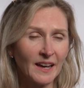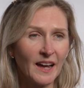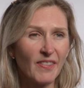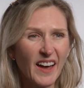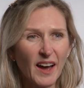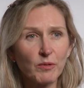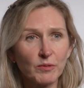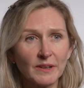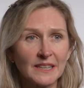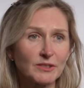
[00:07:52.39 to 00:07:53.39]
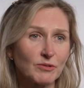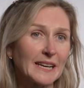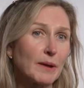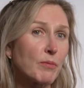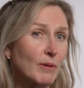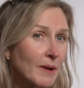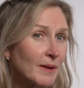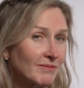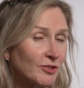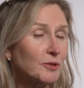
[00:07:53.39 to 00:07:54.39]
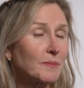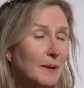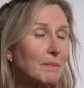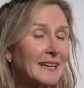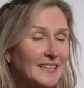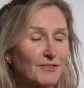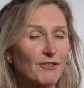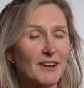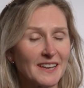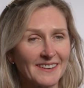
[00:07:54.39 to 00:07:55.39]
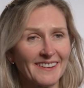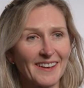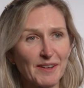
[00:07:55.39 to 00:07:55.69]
And that is really should be a bleed-free